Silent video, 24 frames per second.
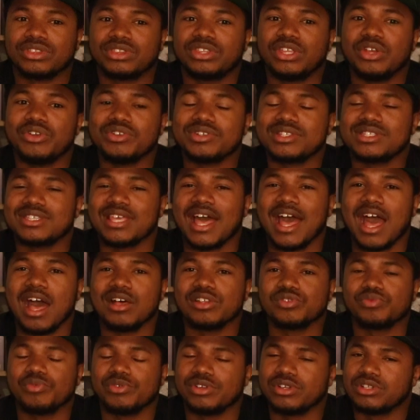there's
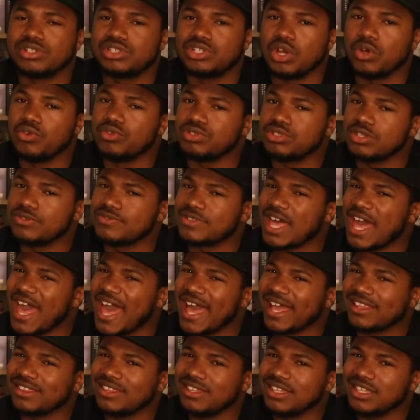times where Joseph's
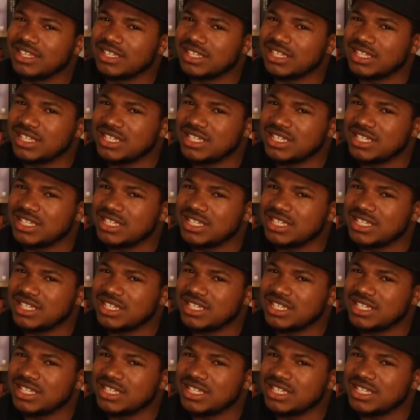acting